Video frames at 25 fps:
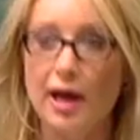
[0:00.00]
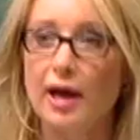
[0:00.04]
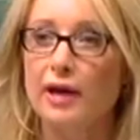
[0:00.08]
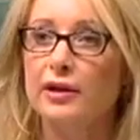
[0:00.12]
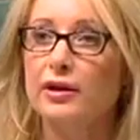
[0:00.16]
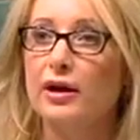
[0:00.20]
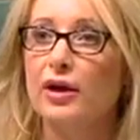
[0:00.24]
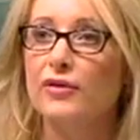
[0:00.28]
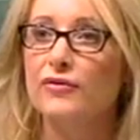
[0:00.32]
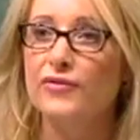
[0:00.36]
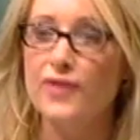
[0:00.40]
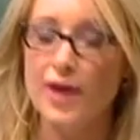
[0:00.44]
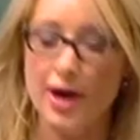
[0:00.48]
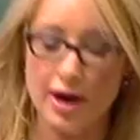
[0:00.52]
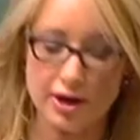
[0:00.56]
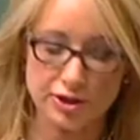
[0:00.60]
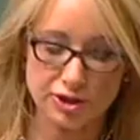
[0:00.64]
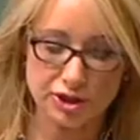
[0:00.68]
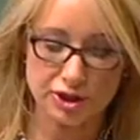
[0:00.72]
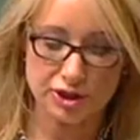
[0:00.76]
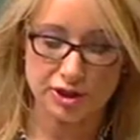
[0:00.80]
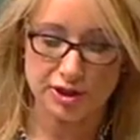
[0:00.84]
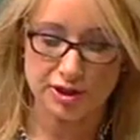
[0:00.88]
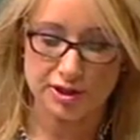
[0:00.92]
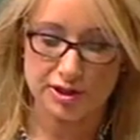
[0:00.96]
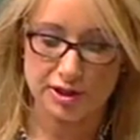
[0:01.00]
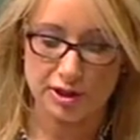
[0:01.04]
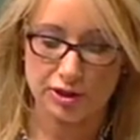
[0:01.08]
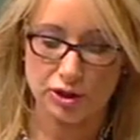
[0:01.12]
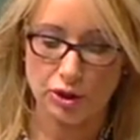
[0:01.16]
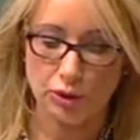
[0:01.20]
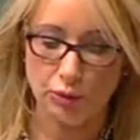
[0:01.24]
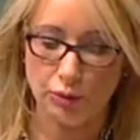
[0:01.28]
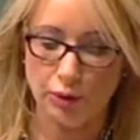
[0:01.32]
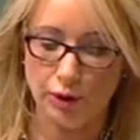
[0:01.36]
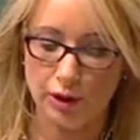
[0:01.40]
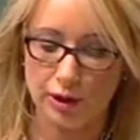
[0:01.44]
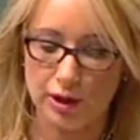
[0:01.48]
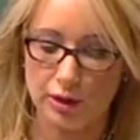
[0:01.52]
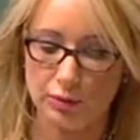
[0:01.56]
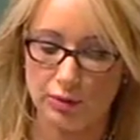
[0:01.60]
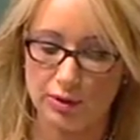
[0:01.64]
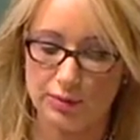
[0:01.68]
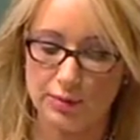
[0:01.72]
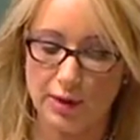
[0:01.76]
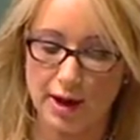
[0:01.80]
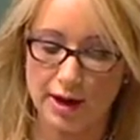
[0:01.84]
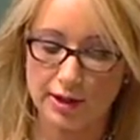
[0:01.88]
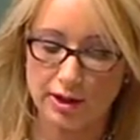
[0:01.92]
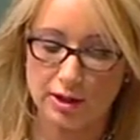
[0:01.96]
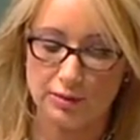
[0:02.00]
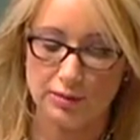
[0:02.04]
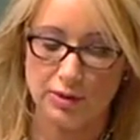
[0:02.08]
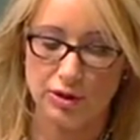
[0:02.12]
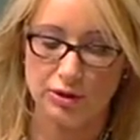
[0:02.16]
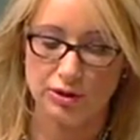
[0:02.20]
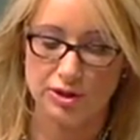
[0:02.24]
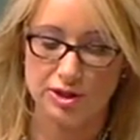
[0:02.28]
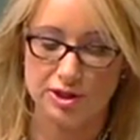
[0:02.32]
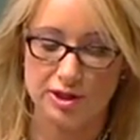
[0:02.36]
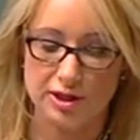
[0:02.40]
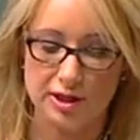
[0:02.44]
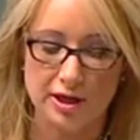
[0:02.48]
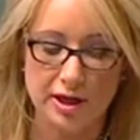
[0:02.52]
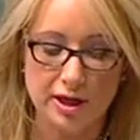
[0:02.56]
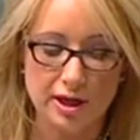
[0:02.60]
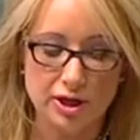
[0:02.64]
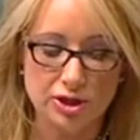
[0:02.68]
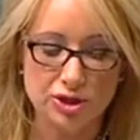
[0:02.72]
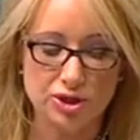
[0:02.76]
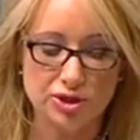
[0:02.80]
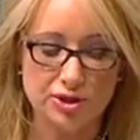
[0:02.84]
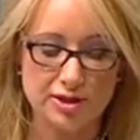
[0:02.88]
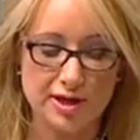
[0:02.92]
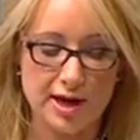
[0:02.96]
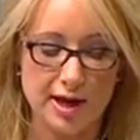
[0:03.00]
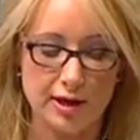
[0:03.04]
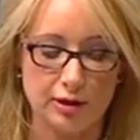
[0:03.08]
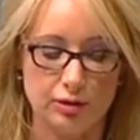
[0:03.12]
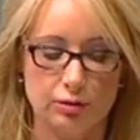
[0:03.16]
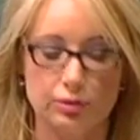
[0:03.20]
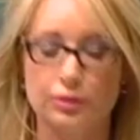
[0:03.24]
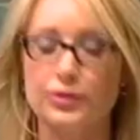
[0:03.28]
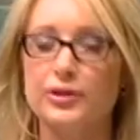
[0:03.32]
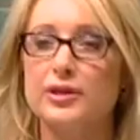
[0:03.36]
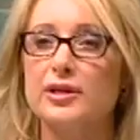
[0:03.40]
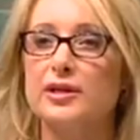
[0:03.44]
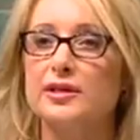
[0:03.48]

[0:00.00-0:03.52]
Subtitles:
And I vow to continue working with my community to tackle the